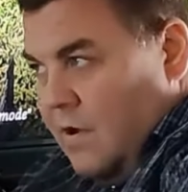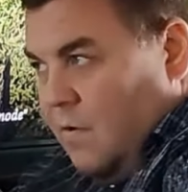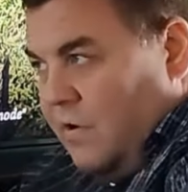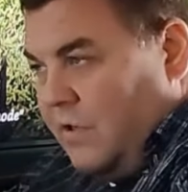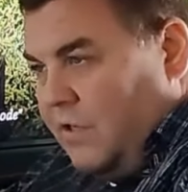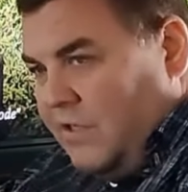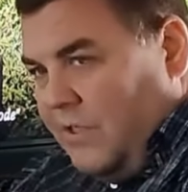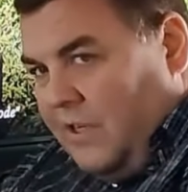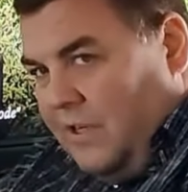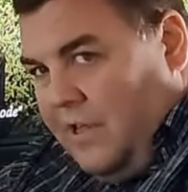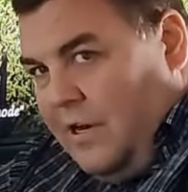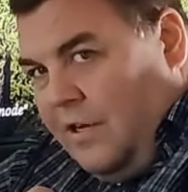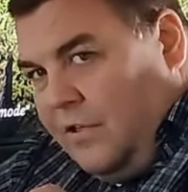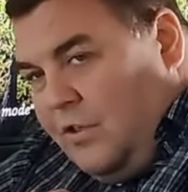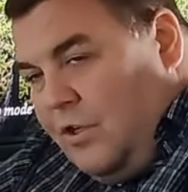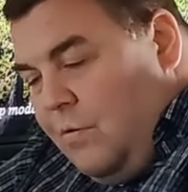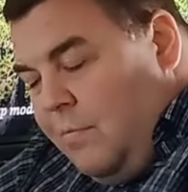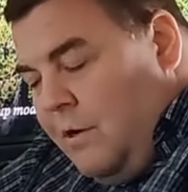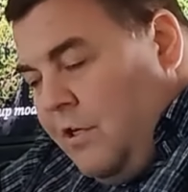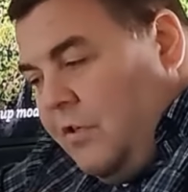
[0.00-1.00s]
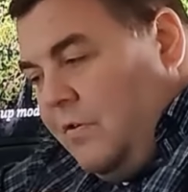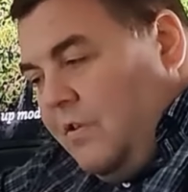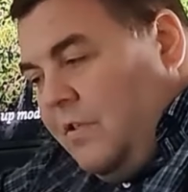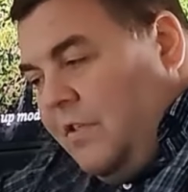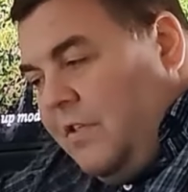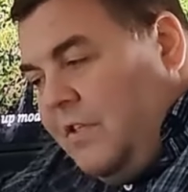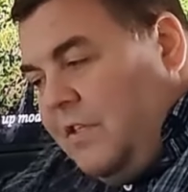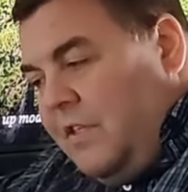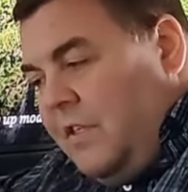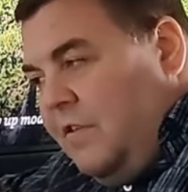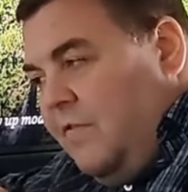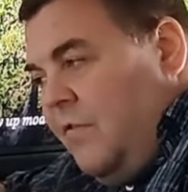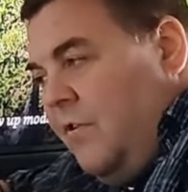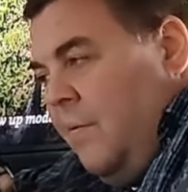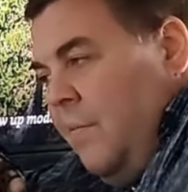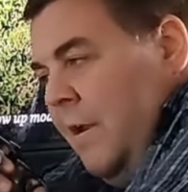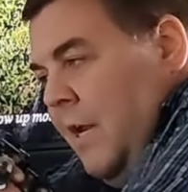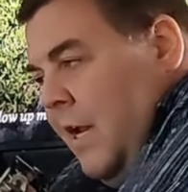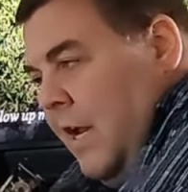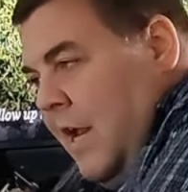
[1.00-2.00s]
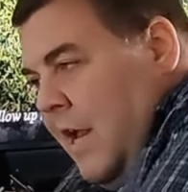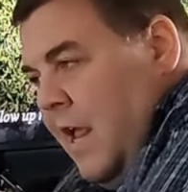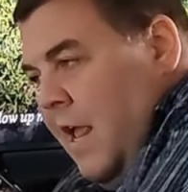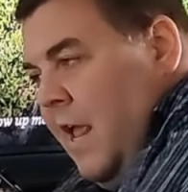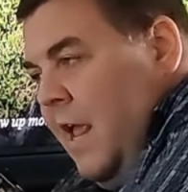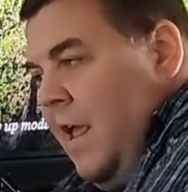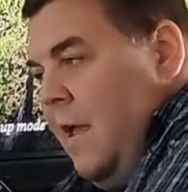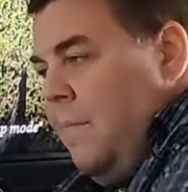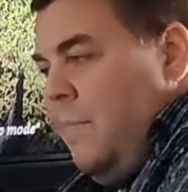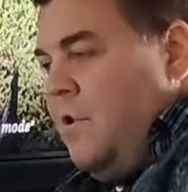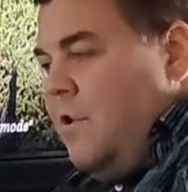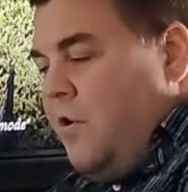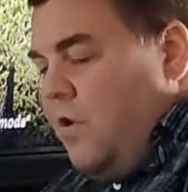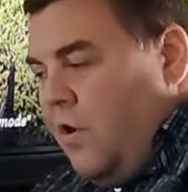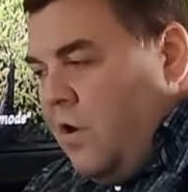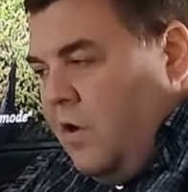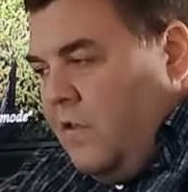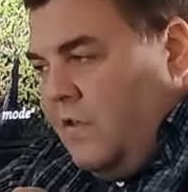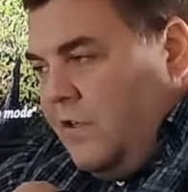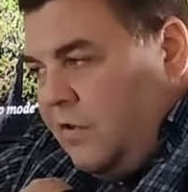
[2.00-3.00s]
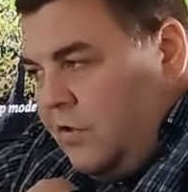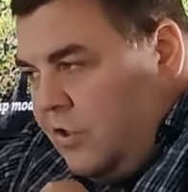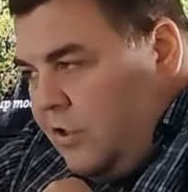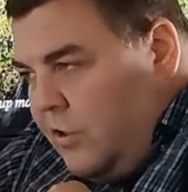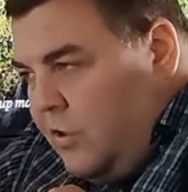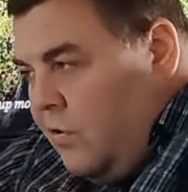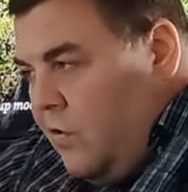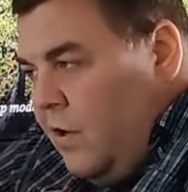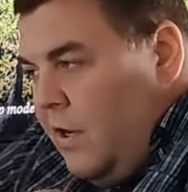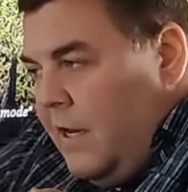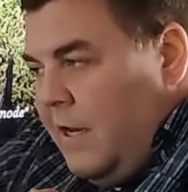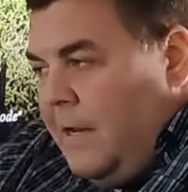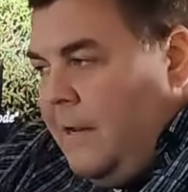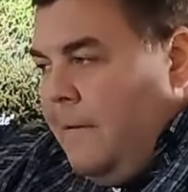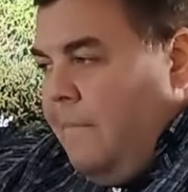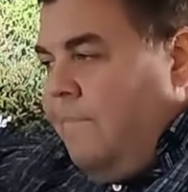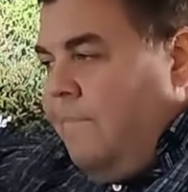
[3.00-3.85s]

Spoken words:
which is a little too much resistance for me. But you can also do